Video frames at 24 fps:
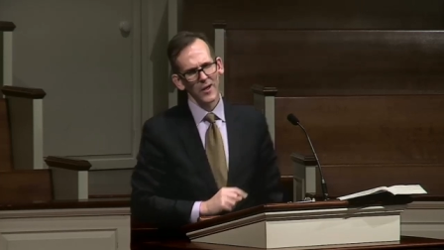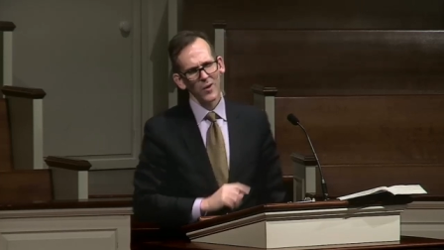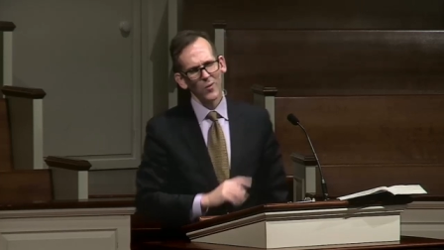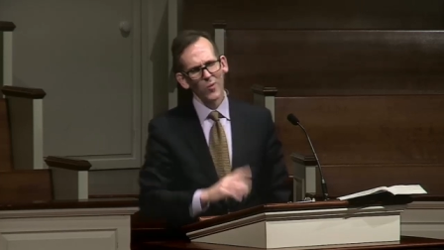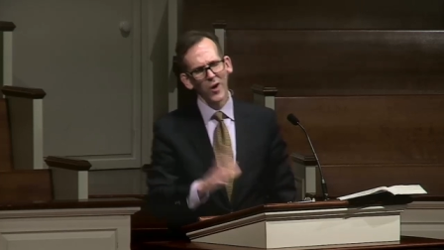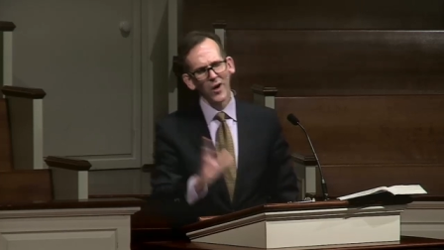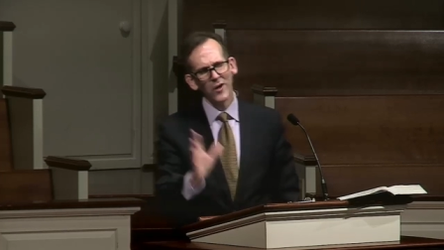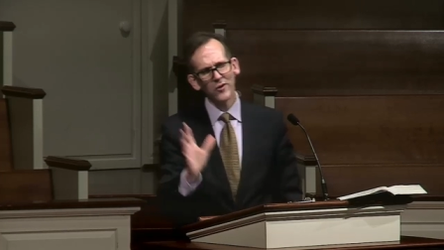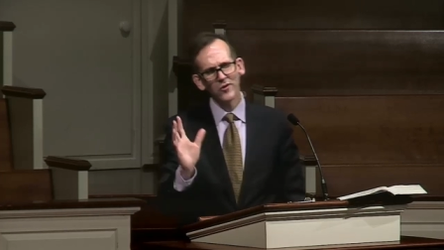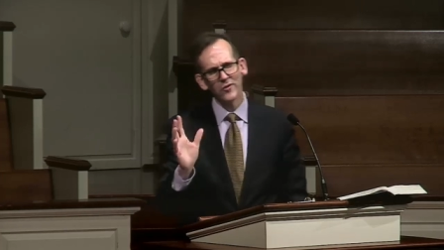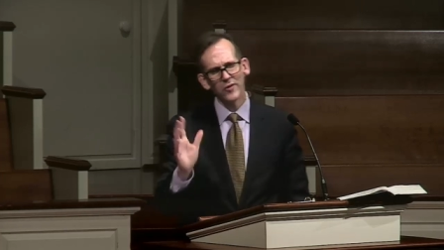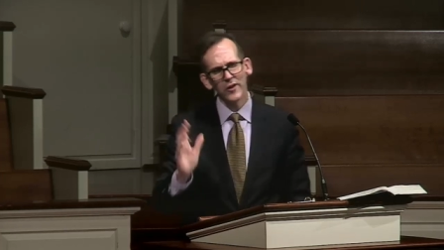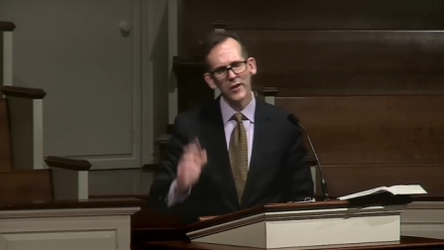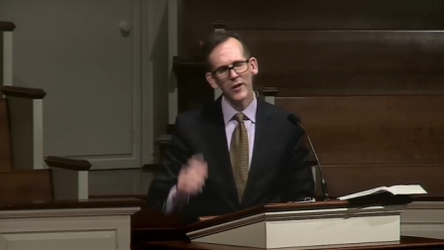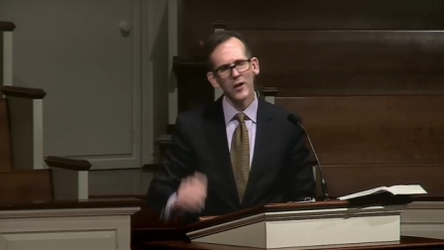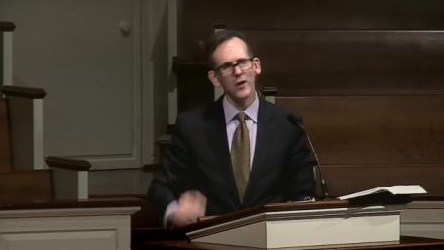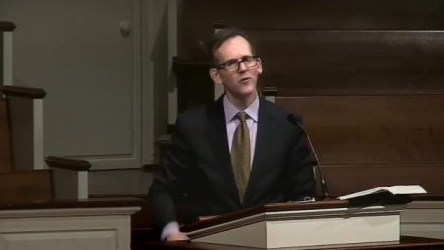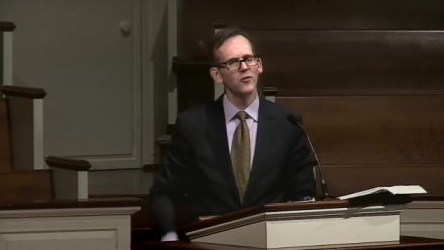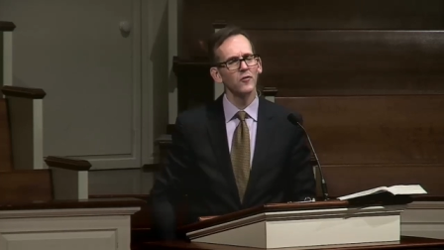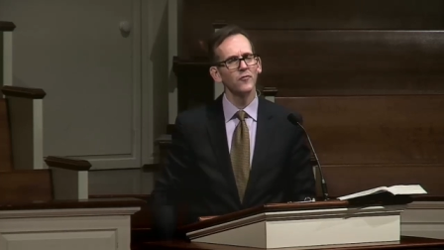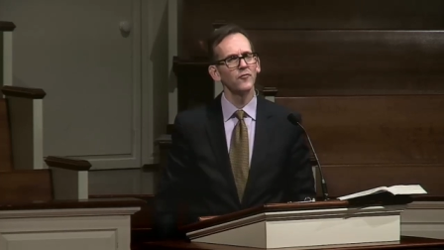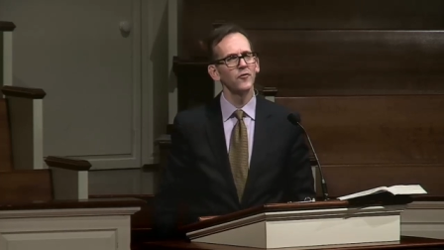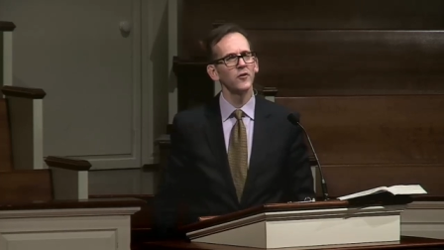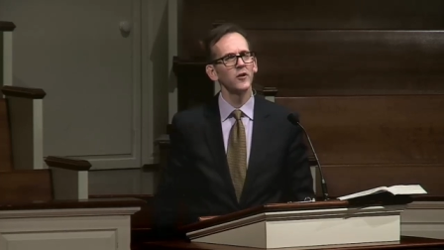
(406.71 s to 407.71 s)
Now, why did they
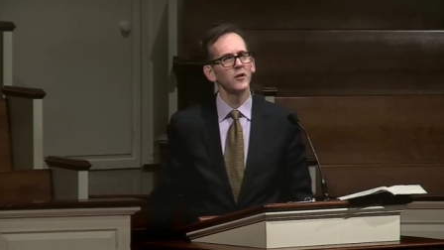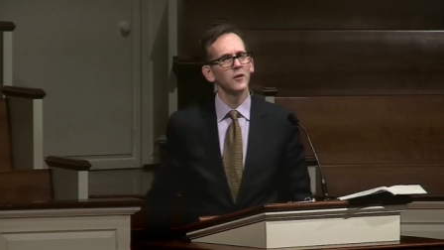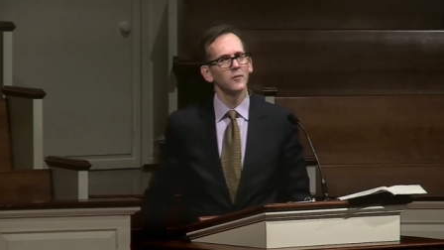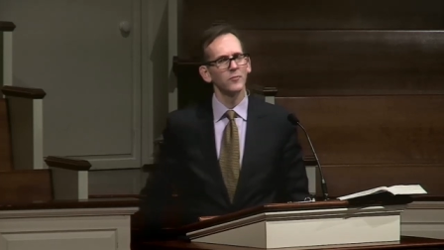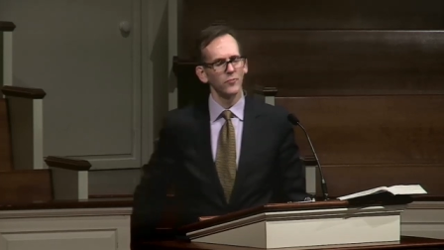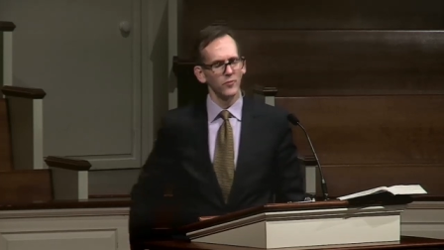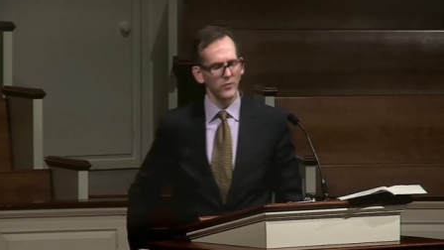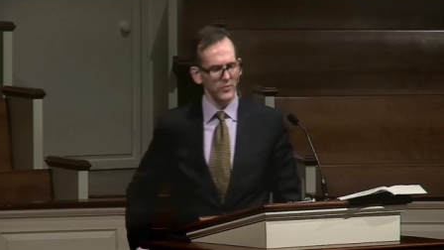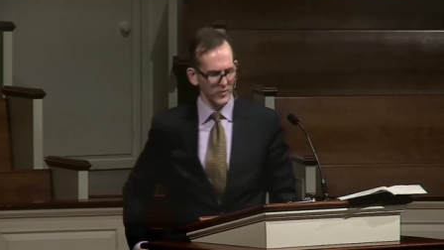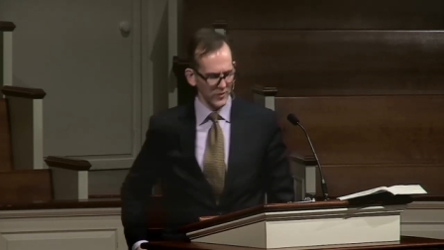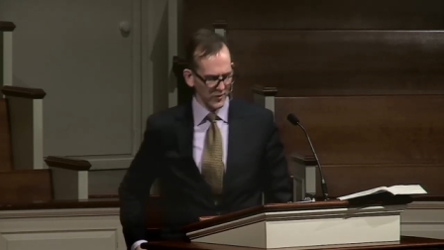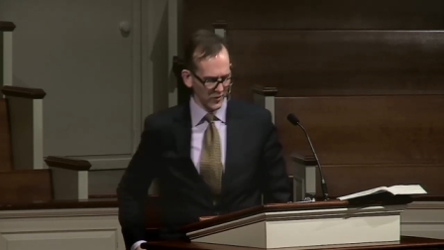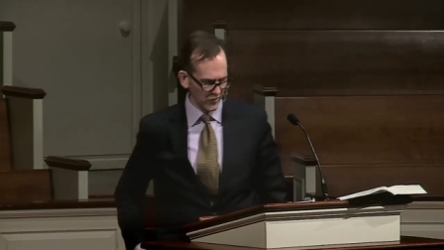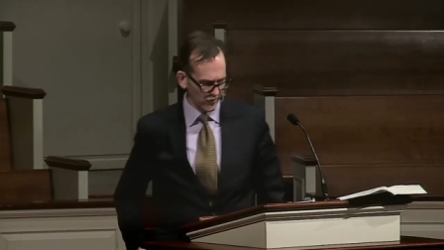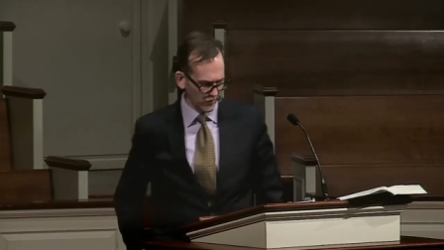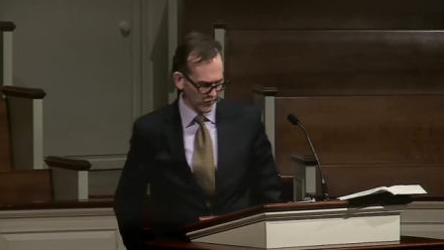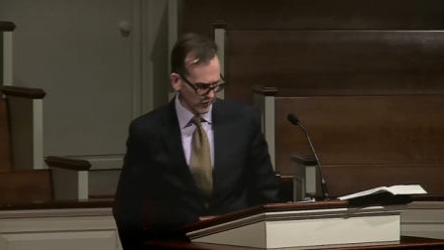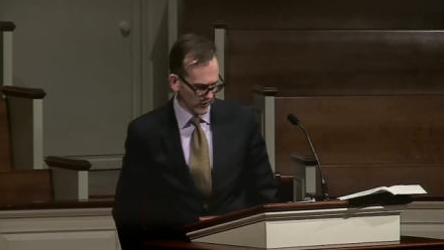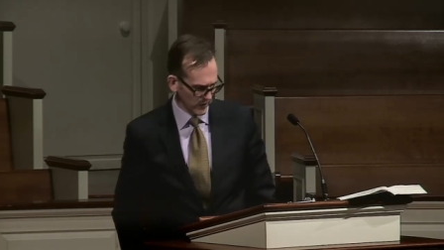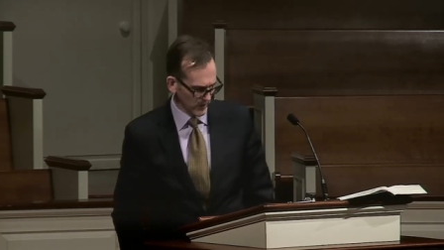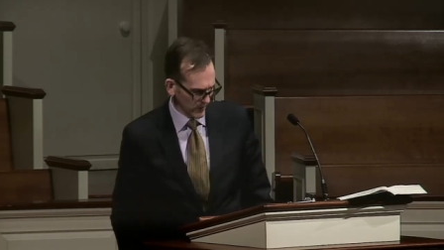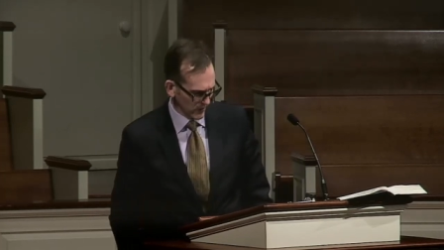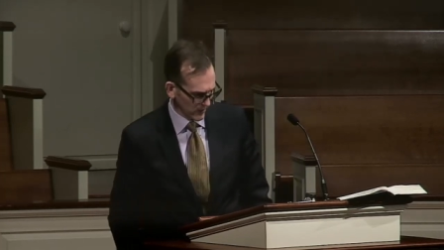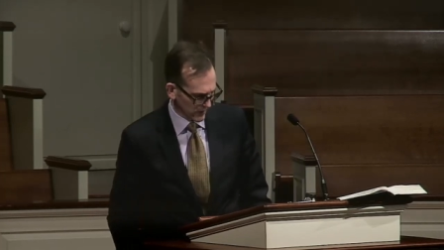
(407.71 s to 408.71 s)
go to Philip with
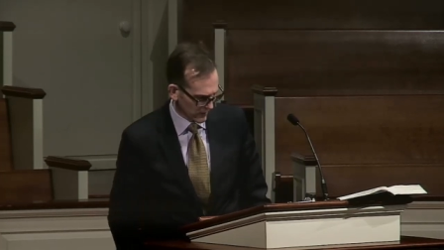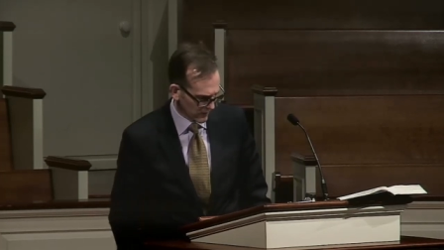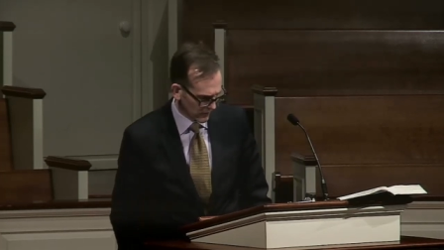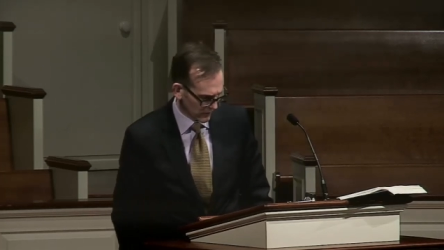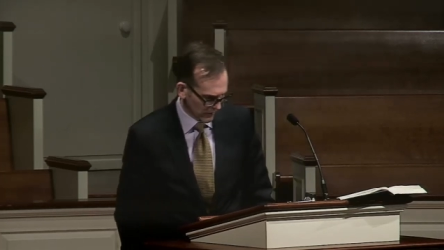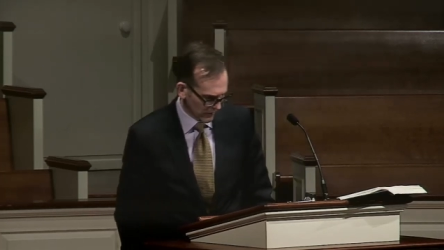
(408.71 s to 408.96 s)
this uh,